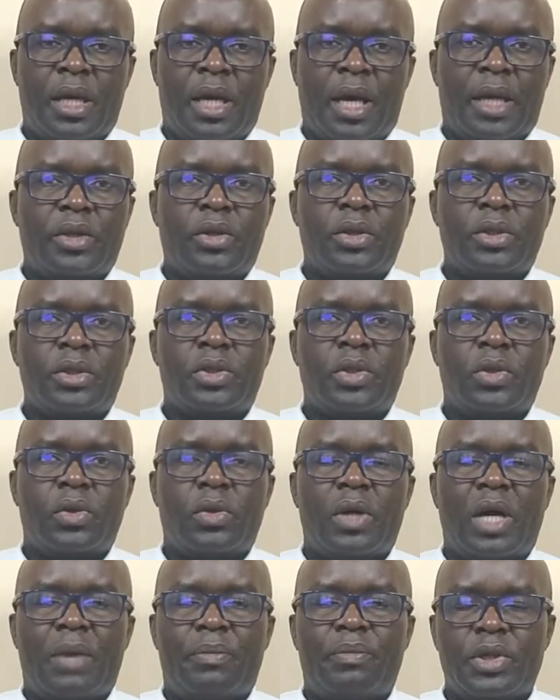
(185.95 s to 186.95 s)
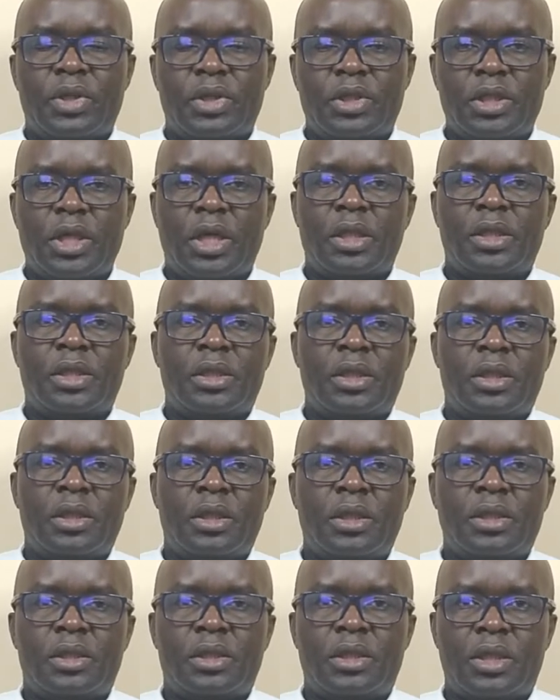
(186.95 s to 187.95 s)
and also appreciate
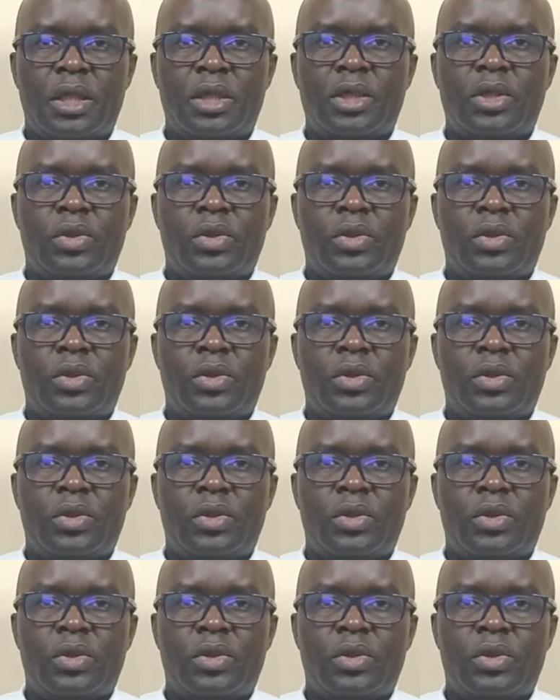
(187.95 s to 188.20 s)
trade